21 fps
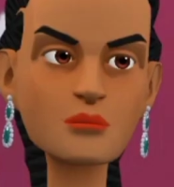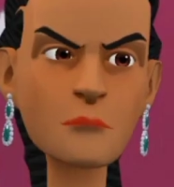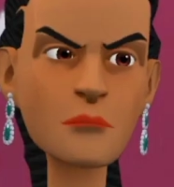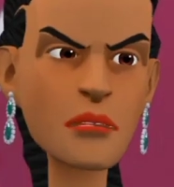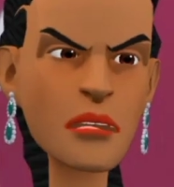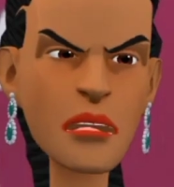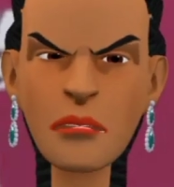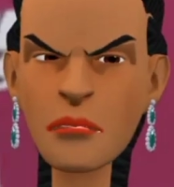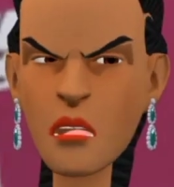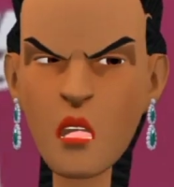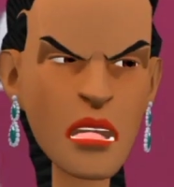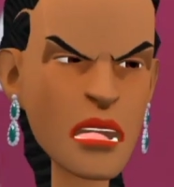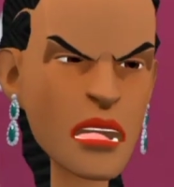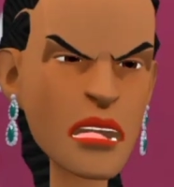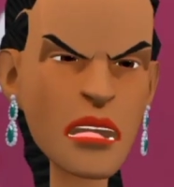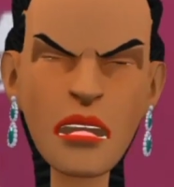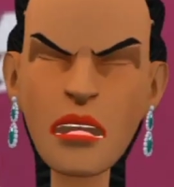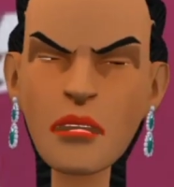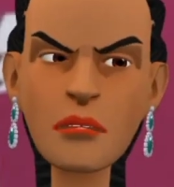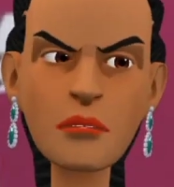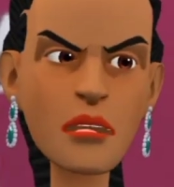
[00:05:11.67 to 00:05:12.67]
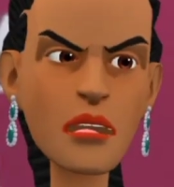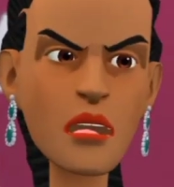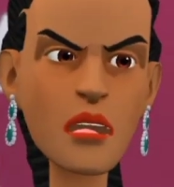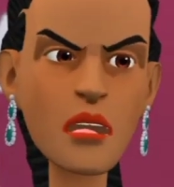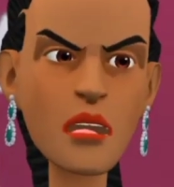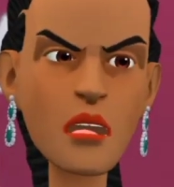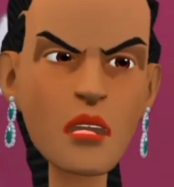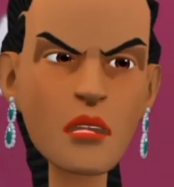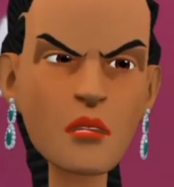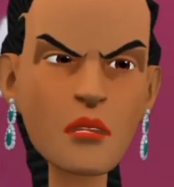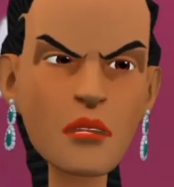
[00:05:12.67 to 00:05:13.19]
It's not like
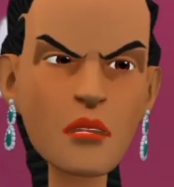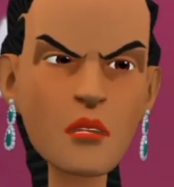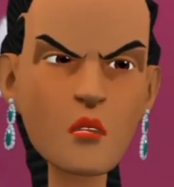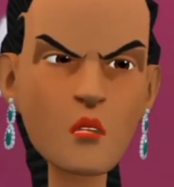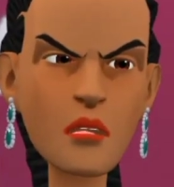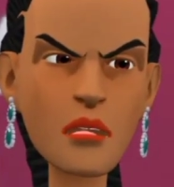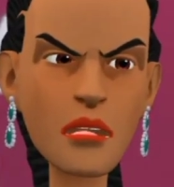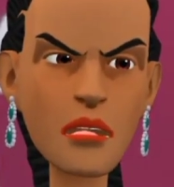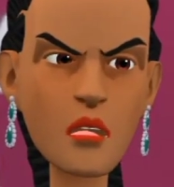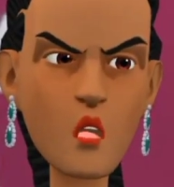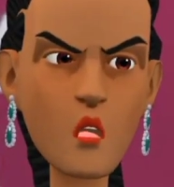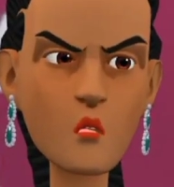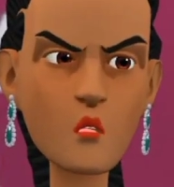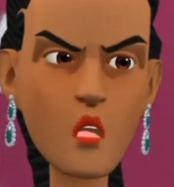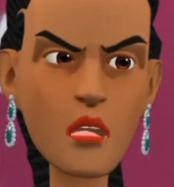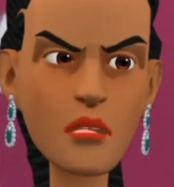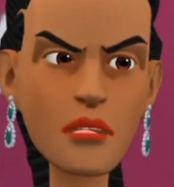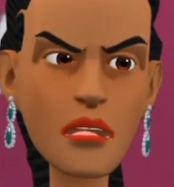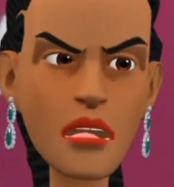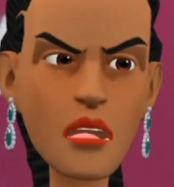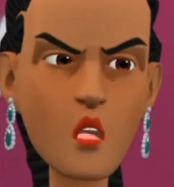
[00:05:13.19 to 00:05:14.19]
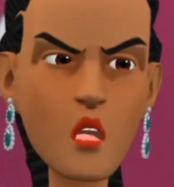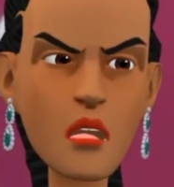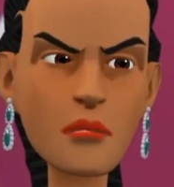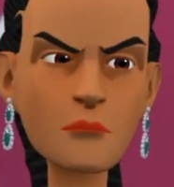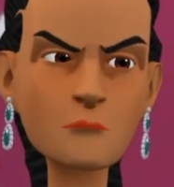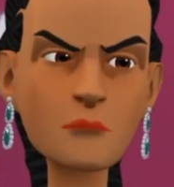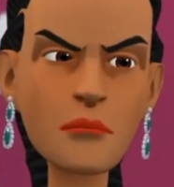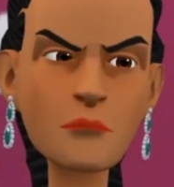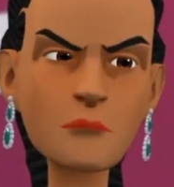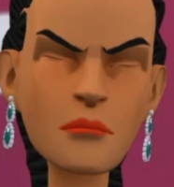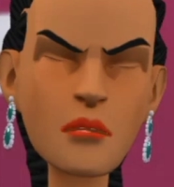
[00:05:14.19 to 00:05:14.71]
that, Jare, my friend.
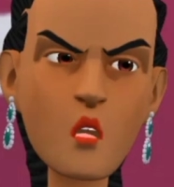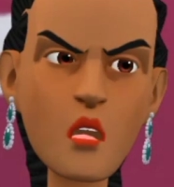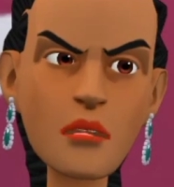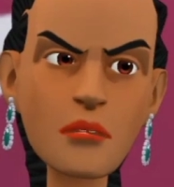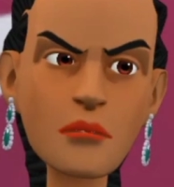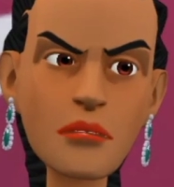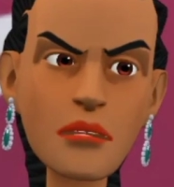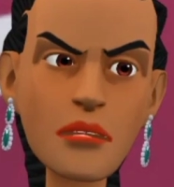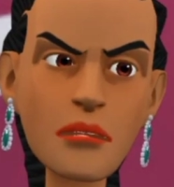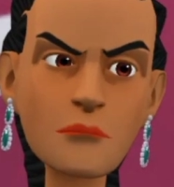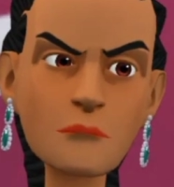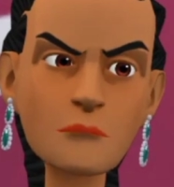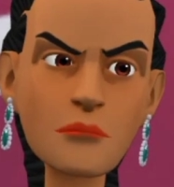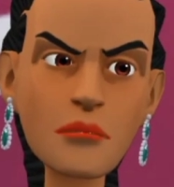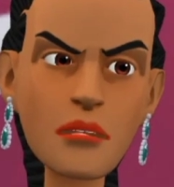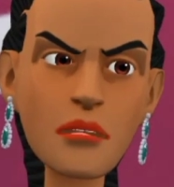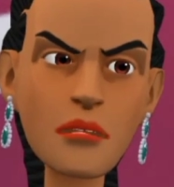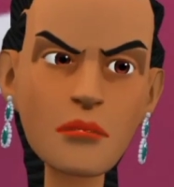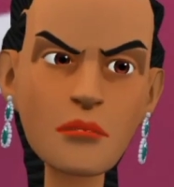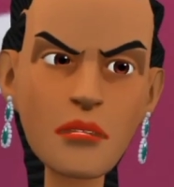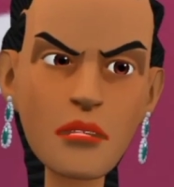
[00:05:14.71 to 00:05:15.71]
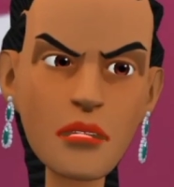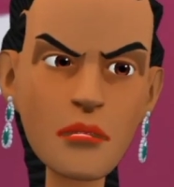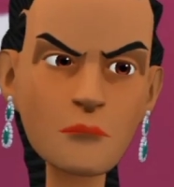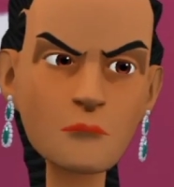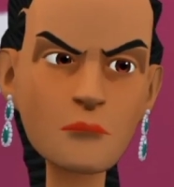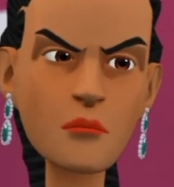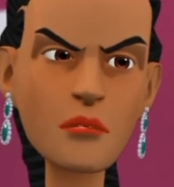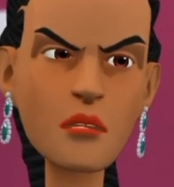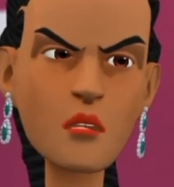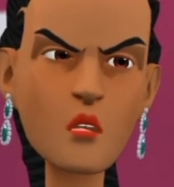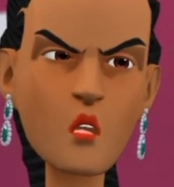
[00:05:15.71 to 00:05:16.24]
I have just been busy,
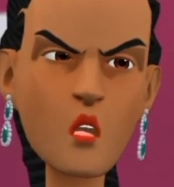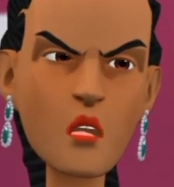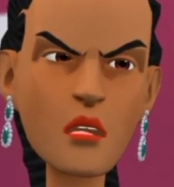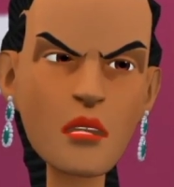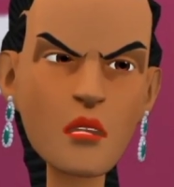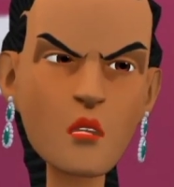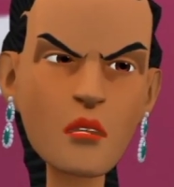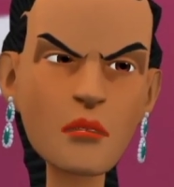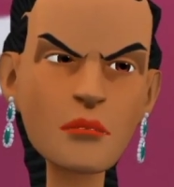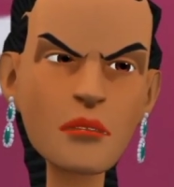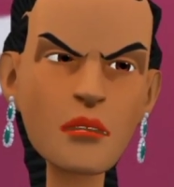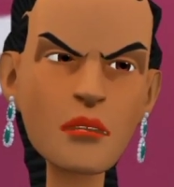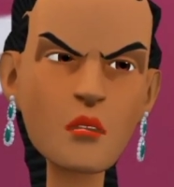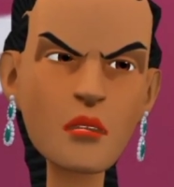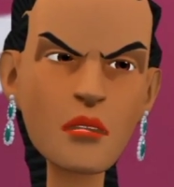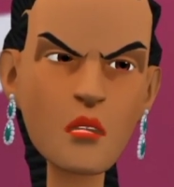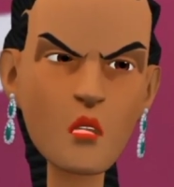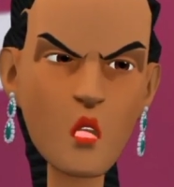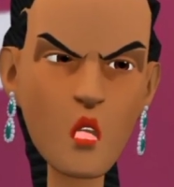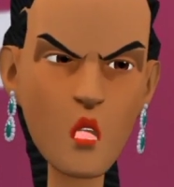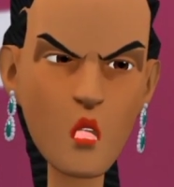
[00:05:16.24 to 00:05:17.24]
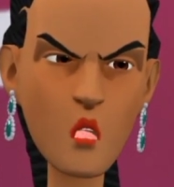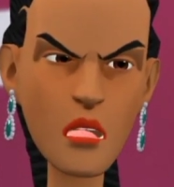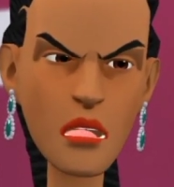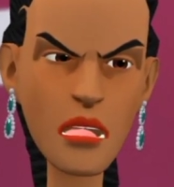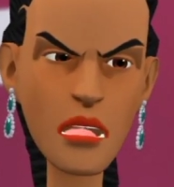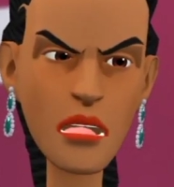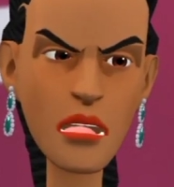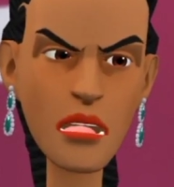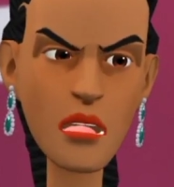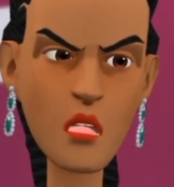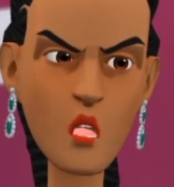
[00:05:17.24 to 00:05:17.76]
you know,
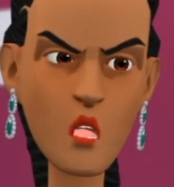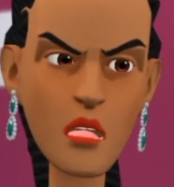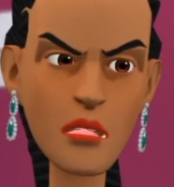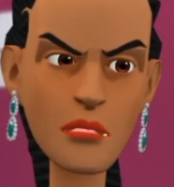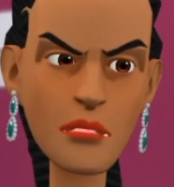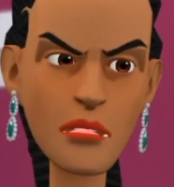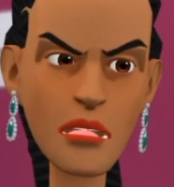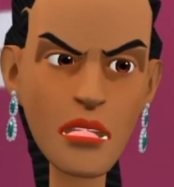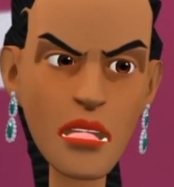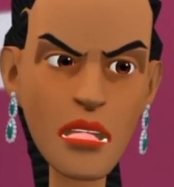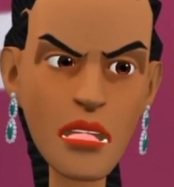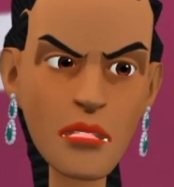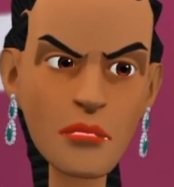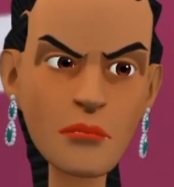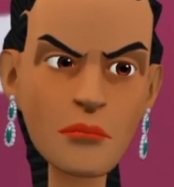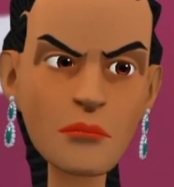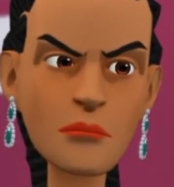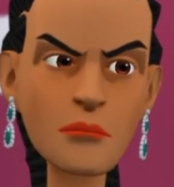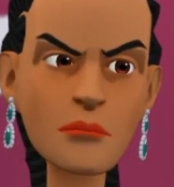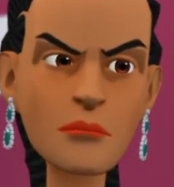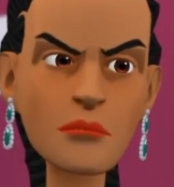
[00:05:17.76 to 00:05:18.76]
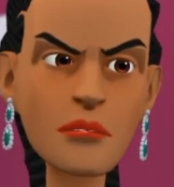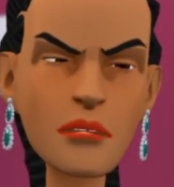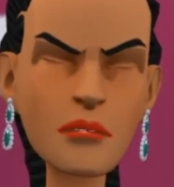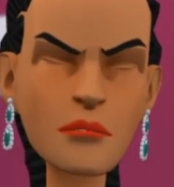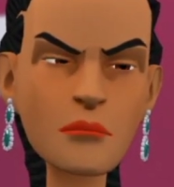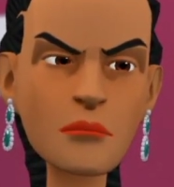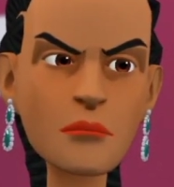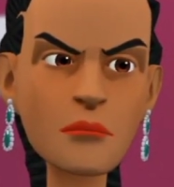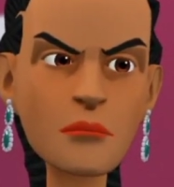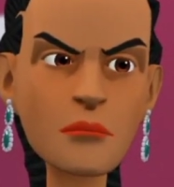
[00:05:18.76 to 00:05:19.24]
putting one or two things together.